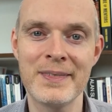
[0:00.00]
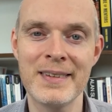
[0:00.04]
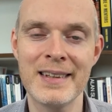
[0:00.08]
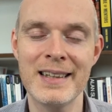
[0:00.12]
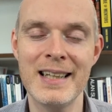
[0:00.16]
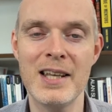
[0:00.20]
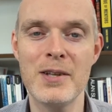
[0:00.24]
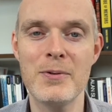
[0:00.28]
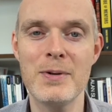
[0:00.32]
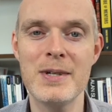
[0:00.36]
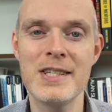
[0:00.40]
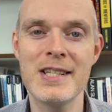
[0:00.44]
Now
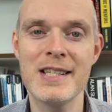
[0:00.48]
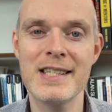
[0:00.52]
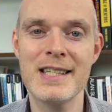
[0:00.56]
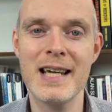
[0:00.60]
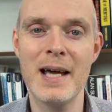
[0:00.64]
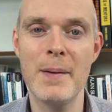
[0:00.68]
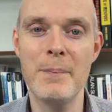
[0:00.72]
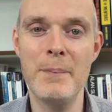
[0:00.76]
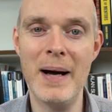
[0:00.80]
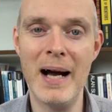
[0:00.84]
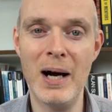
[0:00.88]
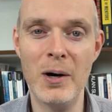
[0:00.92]
the reason I say
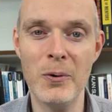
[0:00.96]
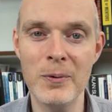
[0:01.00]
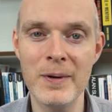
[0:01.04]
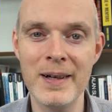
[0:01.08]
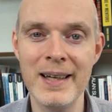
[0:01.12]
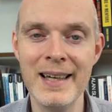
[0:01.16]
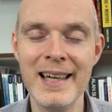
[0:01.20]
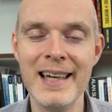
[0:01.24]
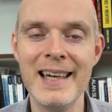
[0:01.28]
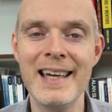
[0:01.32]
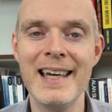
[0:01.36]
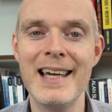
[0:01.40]
about
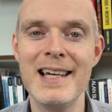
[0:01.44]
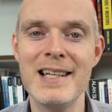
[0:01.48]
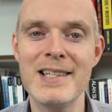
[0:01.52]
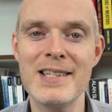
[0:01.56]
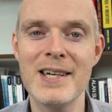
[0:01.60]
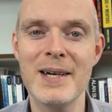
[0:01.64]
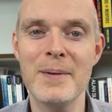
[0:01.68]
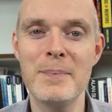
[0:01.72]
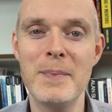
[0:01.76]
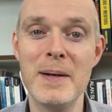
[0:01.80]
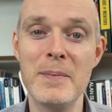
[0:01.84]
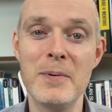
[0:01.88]
is
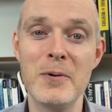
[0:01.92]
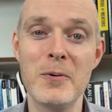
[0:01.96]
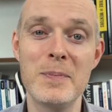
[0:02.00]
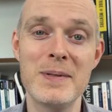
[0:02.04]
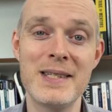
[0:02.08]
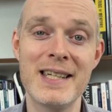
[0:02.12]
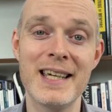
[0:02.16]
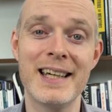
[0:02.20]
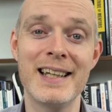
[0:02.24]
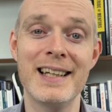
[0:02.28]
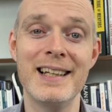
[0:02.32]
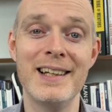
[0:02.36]
uh, people,
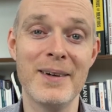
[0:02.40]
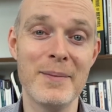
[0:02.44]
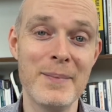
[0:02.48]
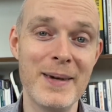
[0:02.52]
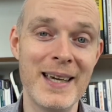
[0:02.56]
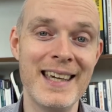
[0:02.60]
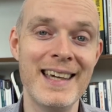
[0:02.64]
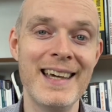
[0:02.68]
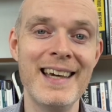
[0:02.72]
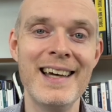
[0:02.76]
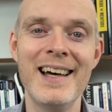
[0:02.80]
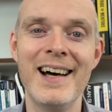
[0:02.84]
particularly like
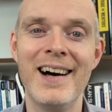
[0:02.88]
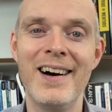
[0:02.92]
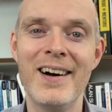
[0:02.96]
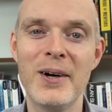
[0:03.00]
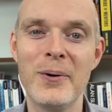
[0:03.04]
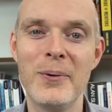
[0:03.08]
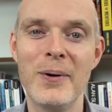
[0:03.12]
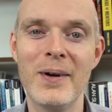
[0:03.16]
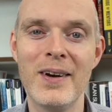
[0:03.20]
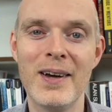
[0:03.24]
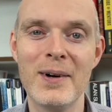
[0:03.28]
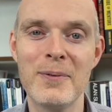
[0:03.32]
me, are
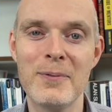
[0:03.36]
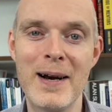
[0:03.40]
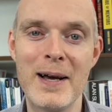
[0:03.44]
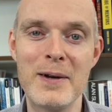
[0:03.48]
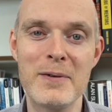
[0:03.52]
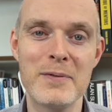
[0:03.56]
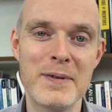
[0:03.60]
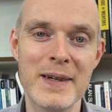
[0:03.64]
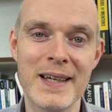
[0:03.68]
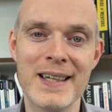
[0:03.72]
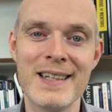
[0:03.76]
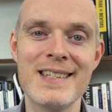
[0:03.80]
quite like round
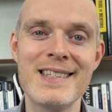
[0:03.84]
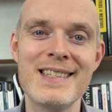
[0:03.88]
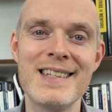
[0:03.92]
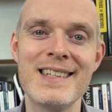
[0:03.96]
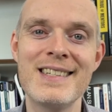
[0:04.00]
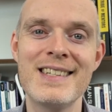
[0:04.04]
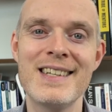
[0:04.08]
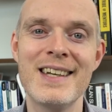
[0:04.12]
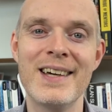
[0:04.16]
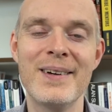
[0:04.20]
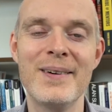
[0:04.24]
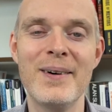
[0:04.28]
figures,
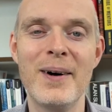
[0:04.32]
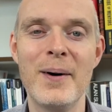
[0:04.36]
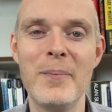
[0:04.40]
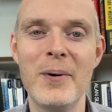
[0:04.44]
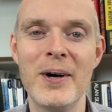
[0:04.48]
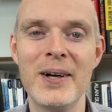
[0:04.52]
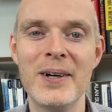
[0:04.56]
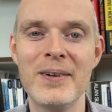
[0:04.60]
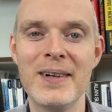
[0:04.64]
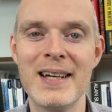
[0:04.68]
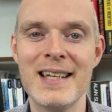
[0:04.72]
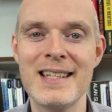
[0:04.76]
so I
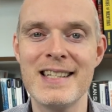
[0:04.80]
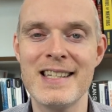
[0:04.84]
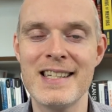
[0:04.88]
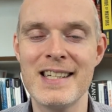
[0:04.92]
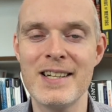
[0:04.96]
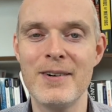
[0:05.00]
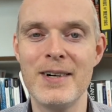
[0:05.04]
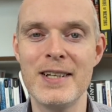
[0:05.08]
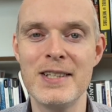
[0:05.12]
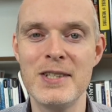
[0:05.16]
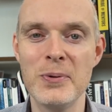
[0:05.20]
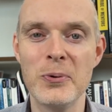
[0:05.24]
might not
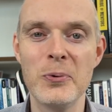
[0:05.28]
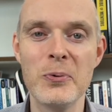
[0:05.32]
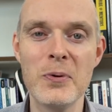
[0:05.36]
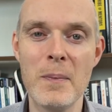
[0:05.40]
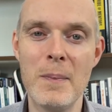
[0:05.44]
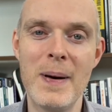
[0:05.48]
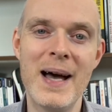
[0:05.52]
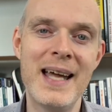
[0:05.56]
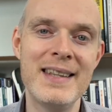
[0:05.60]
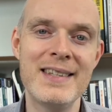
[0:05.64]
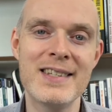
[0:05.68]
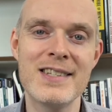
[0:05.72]
necessarily do all the
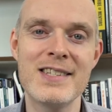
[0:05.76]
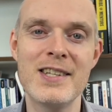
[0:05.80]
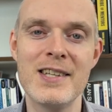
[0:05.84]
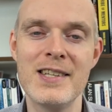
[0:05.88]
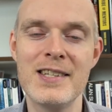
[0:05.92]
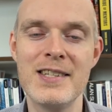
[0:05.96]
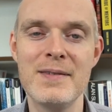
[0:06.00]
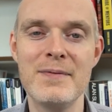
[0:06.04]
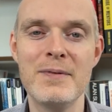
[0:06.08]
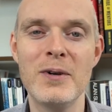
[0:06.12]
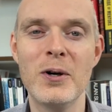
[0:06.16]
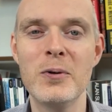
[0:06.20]
pence
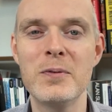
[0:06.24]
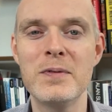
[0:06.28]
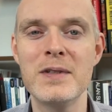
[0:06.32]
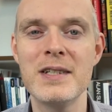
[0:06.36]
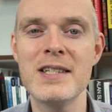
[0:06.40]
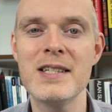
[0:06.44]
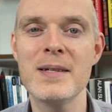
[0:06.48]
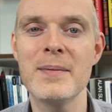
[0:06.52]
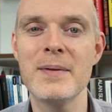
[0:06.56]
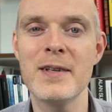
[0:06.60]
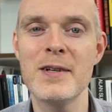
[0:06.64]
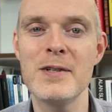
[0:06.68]
that's involved in
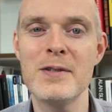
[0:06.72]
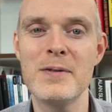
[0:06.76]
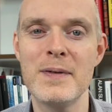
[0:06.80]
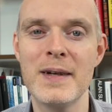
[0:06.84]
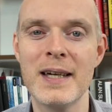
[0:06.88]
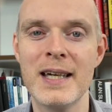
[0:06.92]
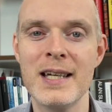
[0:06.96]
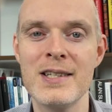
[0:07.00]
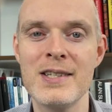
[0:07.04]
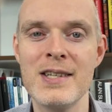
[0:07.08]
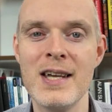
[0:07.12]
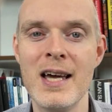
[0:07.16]
some of those
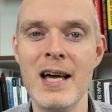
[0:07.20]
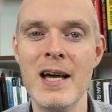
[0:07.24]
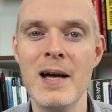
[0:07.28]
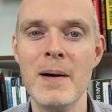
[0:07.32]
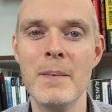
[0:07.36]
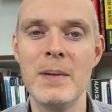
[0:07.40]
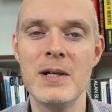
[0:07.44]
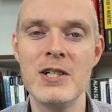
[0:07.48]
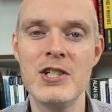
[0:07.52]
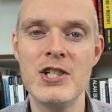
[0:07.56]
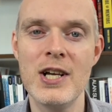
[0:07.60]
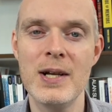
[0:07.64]
figures,
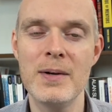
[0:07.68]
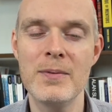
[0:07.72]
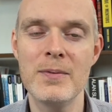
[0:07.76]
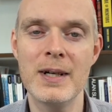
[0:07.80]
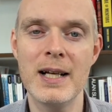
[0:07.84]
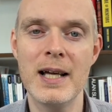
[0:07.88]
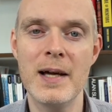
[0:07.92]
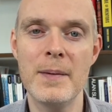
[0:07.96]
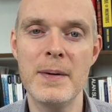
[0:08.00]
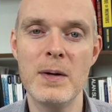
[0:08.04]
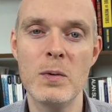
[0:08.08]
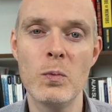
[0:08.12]
but generally
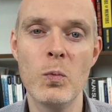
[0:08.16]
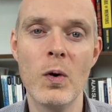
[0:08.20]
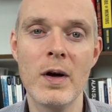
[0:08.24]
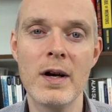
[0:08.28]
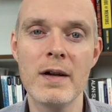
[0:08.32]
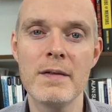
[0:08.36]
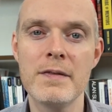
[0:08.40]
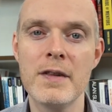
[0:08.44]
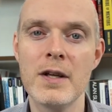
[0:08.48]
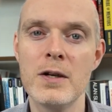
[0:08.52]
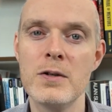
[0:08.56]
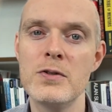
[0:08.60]
it'd be one
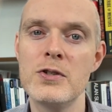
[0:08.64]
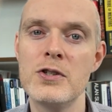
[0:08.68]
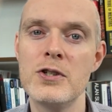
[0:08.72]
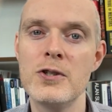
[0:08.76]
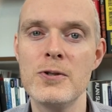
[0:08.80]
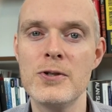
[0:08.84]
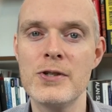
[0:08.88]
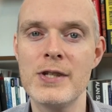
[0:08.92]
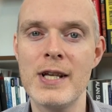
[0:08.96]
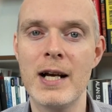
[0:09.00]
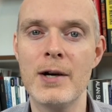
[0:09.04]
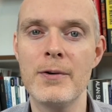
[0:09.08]
of those two
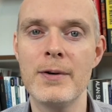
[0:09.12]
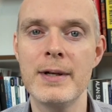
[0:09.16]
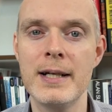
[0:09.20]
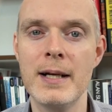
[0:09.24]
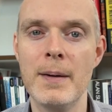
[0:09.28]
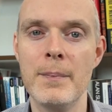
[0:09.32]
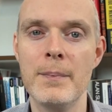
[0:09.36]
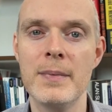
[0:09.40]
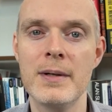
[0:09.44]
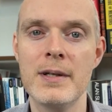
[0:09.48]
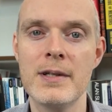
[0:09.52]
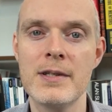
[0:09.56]
salary
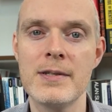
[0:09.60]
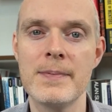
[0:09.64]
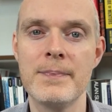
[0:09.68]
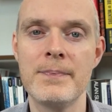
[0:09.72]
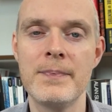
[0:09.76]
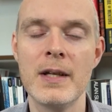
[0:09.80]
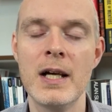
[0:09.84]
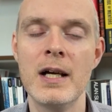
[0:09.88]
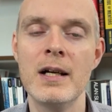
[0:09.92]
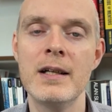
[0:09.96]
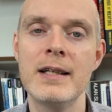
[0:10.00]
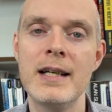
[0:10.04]
numbers.
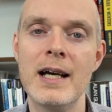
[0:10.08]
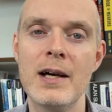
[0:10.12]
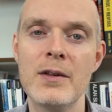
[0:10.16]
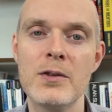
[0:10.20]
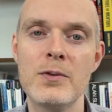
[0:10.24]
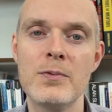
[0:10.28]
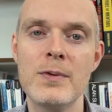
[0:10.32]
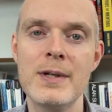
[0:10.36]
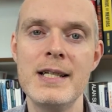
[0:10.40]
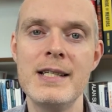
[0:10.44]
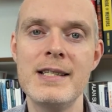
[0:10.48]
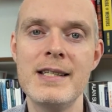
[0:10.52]
Now the
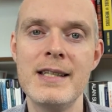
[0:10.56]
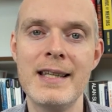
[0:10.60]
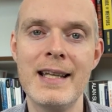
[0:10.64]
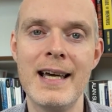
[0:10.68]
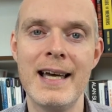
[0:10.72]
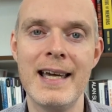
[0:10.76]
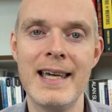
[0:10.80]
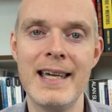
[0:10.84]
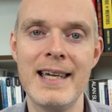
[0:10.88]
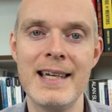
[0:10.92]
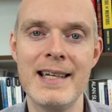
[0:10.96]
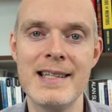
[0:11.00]
reason
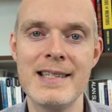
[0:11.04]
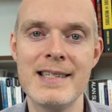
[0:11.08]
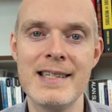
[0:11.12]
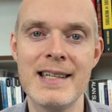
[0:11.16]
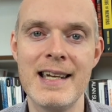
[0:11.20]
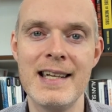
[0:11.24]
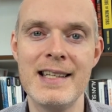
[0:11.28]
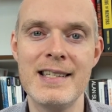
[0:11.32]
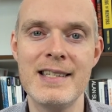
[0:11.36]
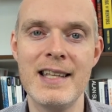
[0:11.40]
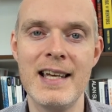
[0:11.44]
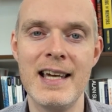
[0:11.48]
that is,
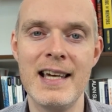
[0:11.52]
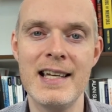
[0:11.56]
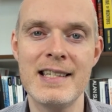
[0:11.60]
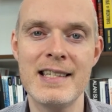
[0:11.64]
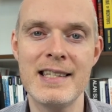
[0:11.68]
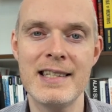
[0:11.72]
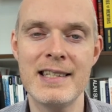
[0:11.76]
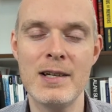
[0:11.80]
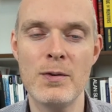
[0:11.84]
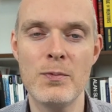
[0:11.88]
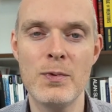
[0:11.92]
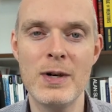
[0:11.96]
is that it's
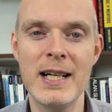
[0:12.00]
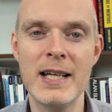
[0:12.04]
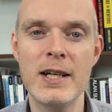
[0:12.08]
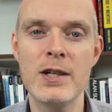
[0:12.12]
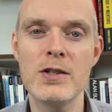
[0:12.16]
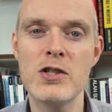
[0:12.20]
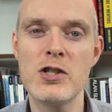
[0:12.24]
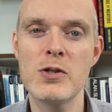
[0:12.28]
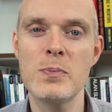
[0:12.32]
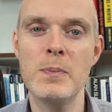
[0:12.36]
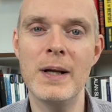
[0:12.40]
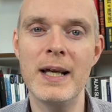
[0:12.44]
a really good
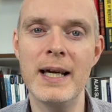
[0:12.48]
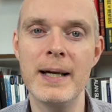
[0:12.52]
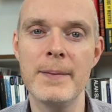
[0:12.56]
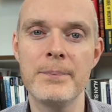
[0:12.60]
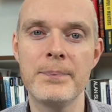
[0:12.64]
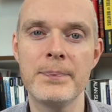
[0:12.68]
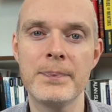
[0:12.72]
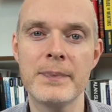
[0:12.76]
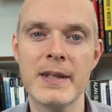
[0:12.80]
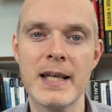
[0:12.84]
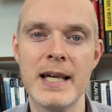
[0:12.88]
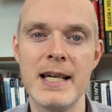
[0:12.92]
split.
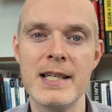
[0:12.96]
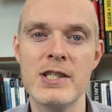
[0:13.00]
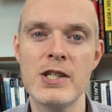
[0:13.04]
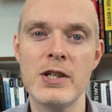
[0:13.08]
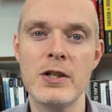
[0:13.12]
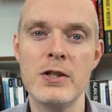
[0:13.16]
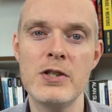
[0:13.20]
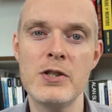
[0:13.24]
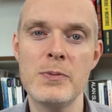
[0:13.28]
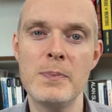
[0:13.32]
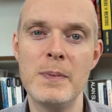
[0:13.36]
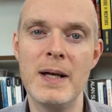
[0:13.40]
It's a
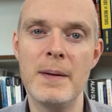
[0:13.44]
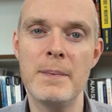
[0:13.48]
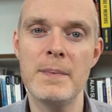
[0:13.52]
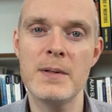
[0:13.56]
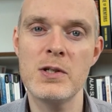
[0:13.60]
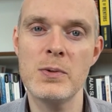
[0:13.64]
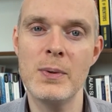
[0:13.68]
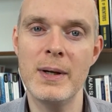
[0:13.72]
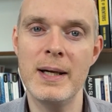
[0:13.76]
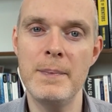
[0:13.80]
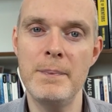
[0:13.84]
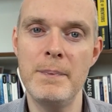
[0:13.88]
good split
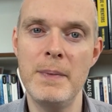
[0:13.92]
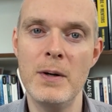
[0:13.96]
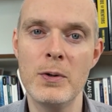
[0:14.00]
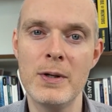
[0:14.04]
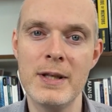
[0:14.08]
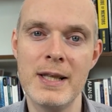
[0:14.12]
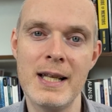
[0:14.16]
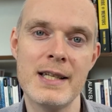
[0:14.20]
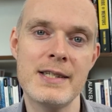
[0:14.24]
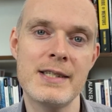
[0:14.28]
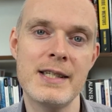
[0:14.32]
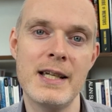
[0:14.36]
between building
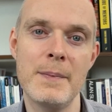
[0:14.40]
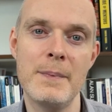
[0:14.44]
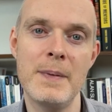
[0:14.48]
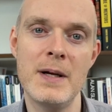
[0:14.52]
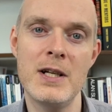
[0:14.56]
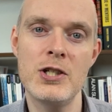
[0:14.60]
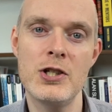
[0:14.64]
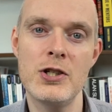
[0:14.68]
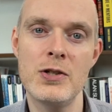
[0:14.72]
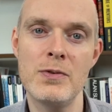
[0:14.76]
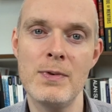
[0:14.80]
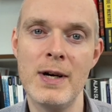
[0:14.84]
that state
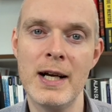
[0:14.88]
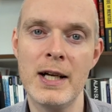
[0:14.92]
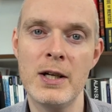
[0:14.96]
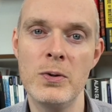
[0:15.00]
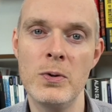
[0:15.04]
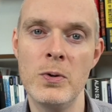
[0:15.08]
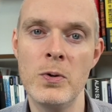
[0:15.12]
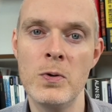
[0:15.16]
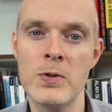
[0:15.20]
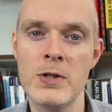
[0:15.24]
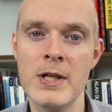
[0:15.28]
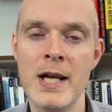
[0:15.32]
pension
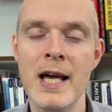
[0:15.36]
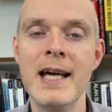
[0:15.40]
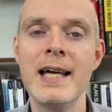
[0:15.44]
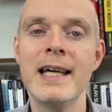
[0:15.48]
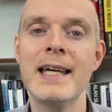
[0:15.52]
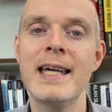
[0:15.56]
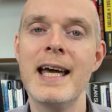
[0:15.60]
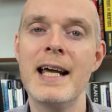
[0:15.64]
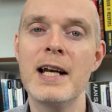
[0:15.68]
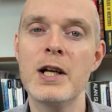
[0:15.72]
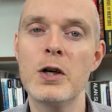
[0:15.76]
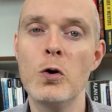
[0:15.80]
record,
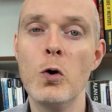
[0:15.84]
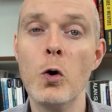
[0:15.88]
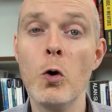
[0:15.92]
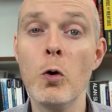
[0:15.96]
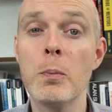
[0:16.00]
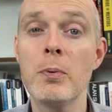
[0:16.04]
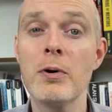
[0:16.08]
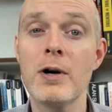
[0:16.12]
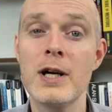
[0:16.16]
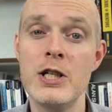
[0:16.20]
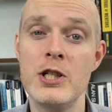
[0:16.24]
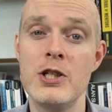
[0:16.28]
getting a
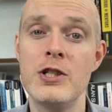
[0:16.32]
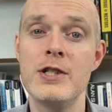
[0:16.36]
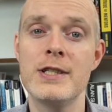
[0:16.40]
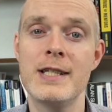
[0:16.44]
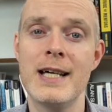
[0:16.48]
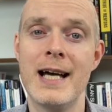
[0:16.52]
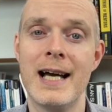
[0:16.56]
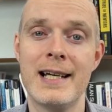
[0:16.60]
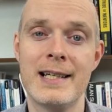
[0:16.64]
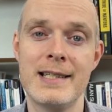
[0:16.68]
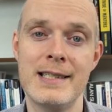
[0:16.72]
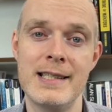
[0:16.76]
corporation
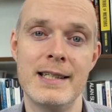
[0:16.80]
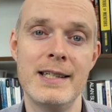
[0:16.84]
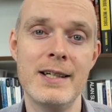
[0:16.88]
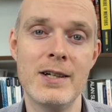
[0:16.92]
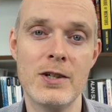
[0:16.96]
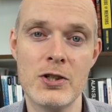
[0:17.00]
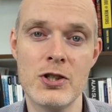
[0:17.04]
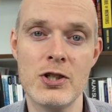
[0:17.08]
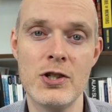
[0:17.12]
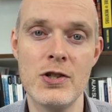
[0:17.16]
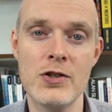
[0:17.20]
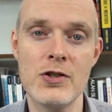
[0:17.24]
tax
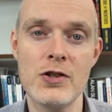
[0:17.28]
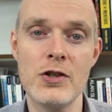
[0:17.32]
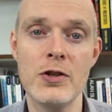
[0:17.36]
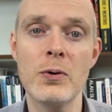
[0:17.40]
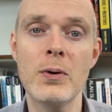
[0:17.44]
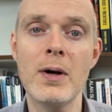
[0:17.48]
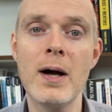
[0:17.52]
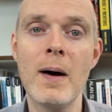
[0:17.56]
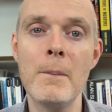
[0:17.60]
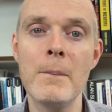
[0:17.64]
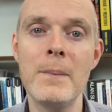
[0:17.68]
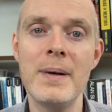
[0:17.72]
deduction, so your
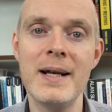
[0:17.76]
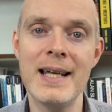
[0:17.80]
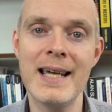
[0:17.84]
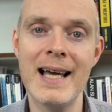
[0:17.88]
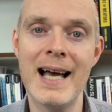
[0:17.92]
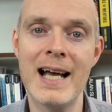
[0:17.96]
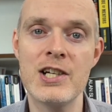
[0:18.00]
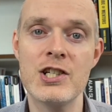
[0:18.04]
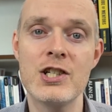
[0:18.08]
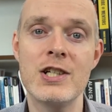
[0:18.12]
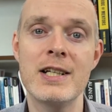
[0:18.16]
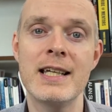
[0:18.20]
company
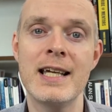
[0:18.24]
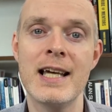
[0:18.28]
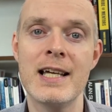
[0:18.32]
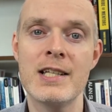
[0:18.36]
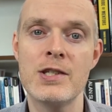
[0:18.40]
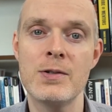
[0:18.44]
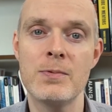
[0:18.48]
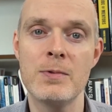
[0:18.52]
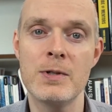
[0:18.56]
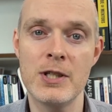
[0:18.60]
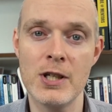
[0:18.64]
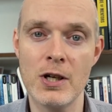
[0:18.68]
actually gets
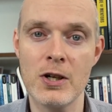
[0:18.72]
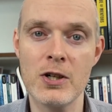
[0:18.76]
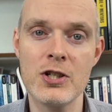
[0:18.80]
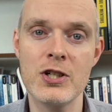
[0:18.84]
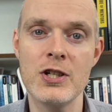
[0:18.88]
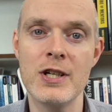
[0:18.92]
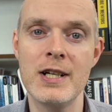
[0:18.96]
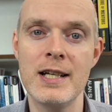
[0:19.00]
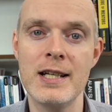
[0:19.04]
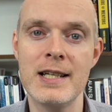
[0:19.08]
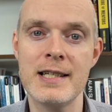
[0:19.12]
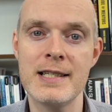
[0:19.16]
a reduction
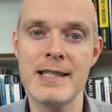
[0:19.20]
in its